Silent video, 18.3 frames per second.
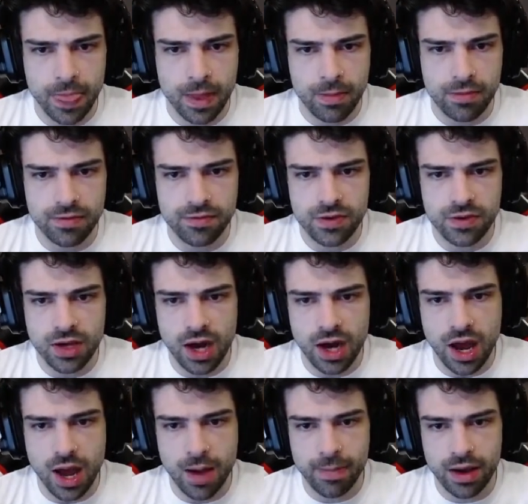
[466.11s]
But if you can
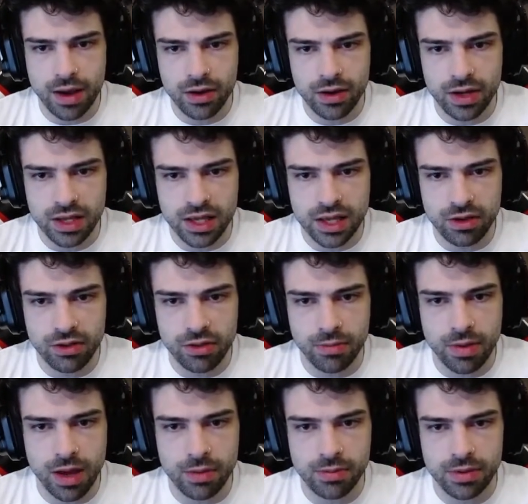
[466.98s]
hop out and kill the
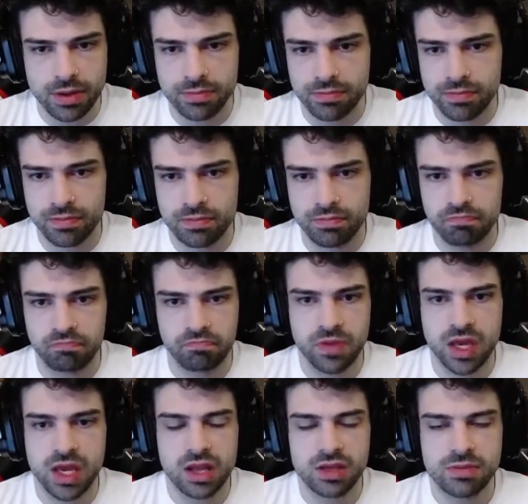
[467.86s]
bomb,
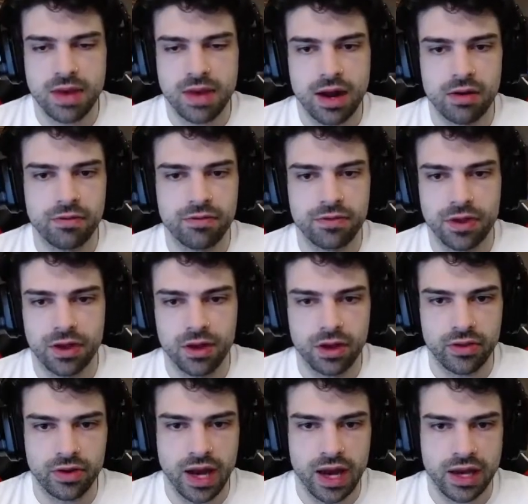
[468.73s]
it doesn't matter if the
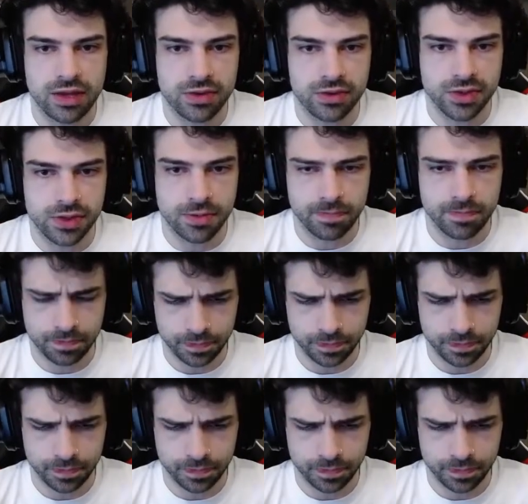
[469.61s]
other guy kills you.